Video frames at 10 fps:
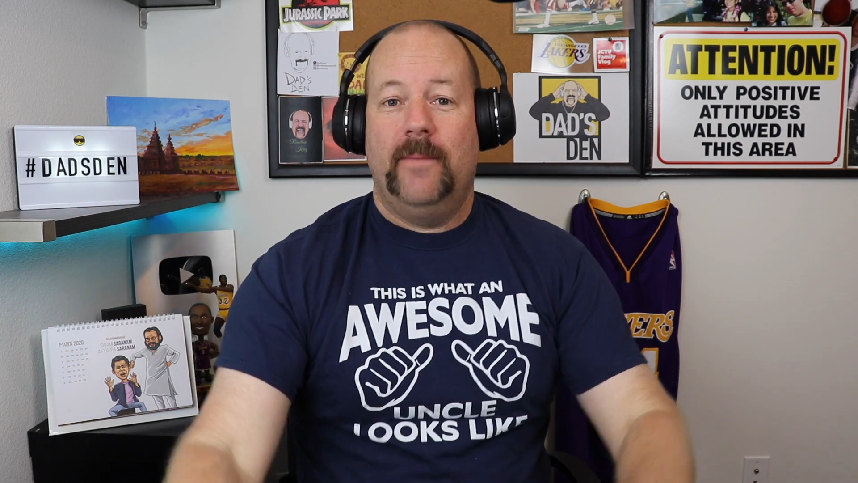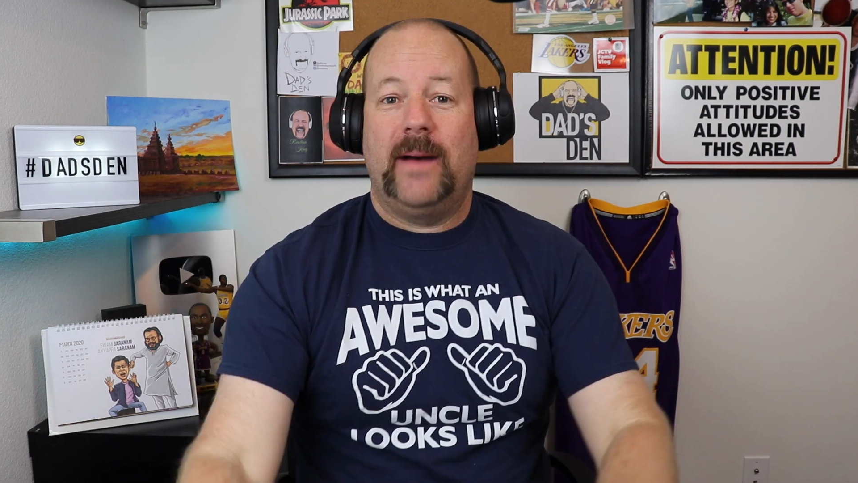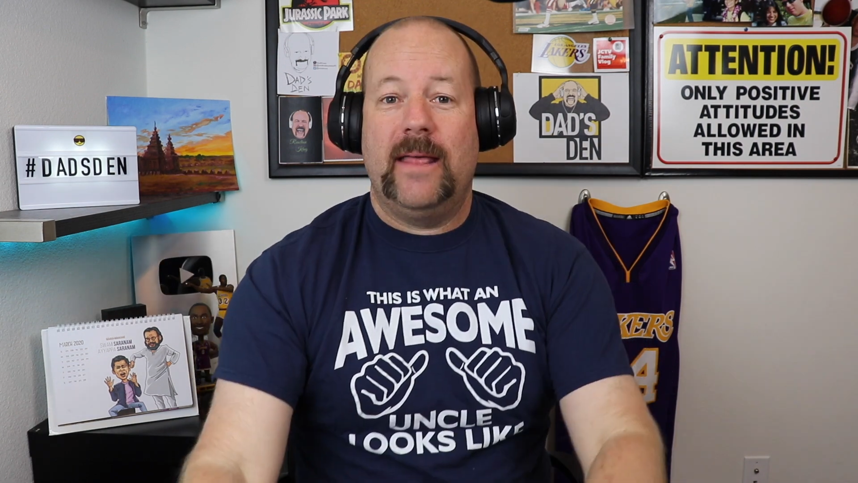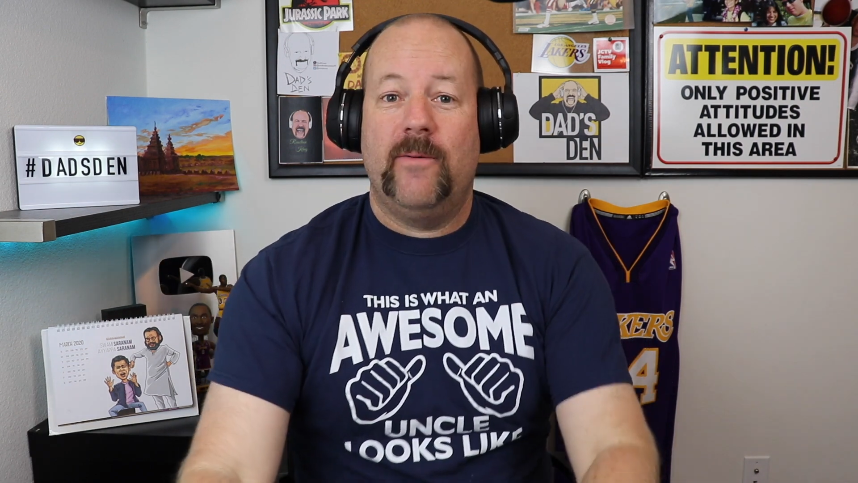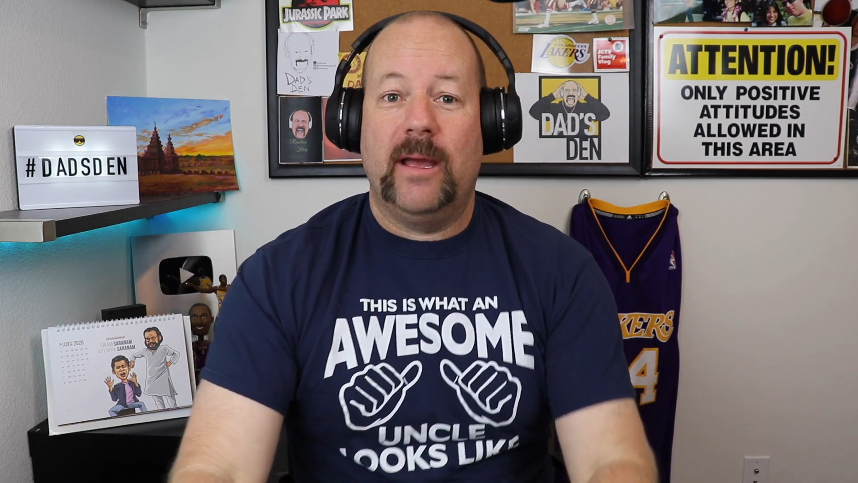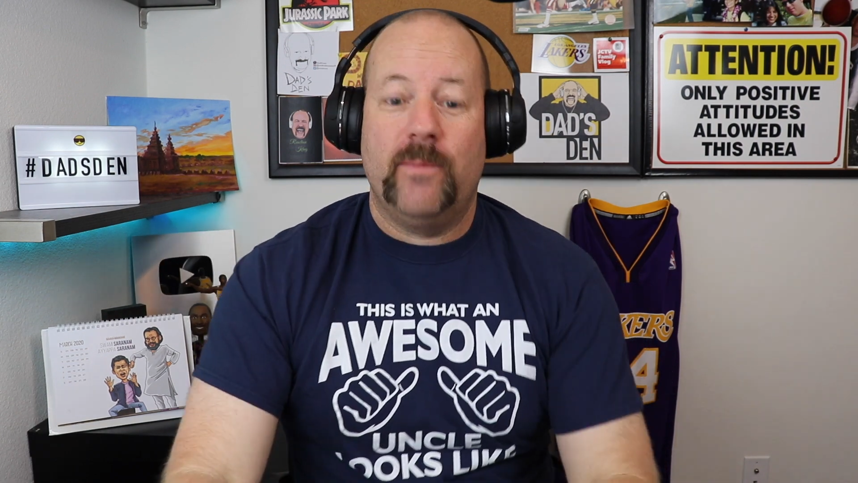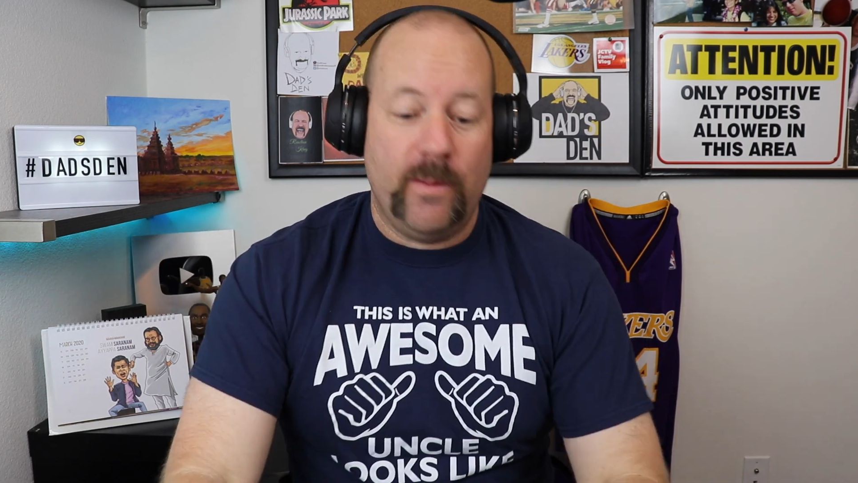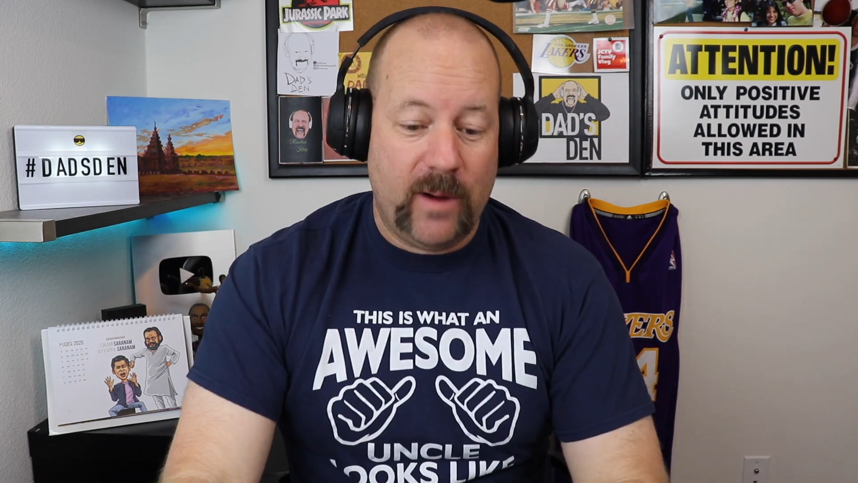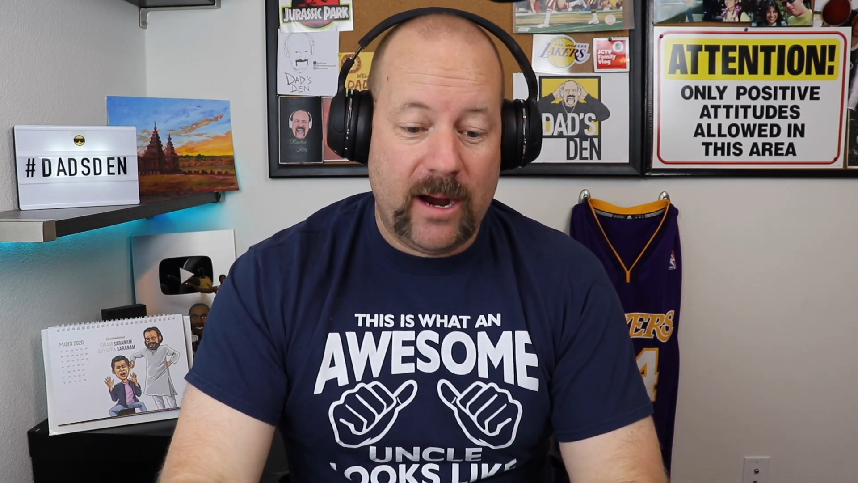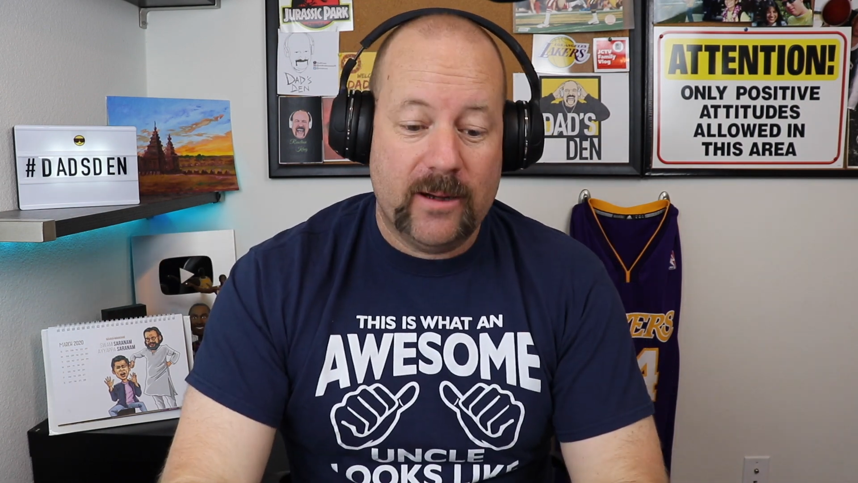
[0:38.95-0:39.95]
And by the way,
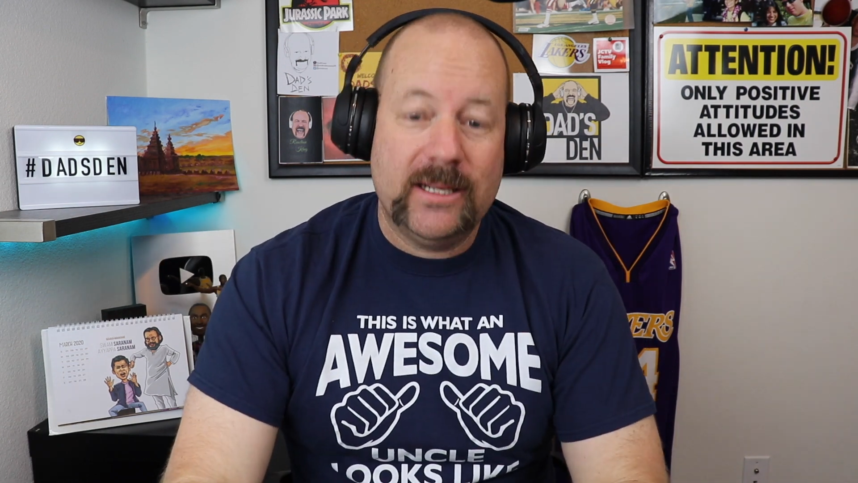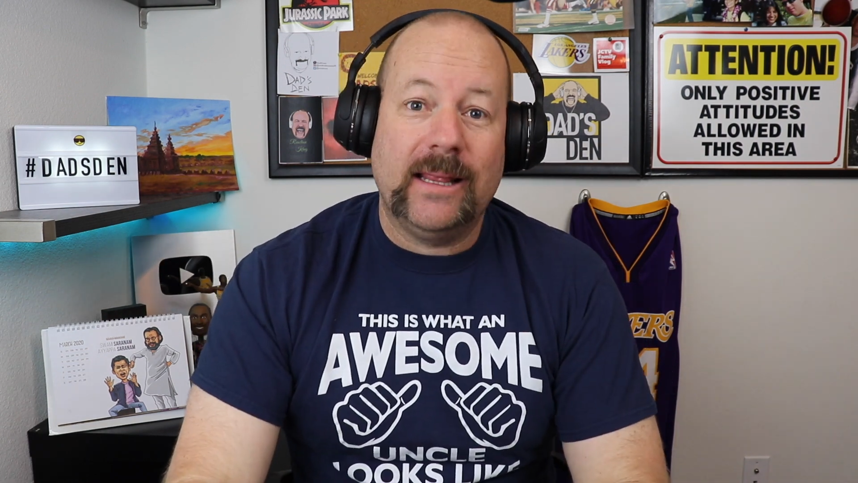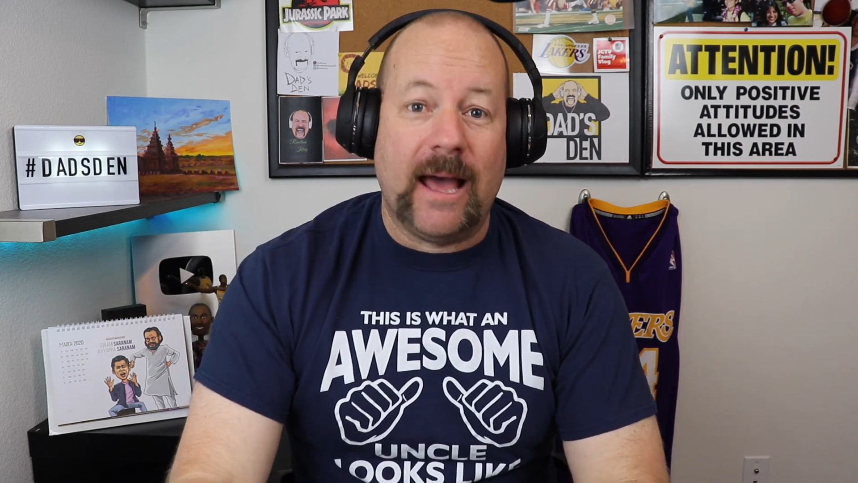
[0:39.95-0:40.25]
prepare to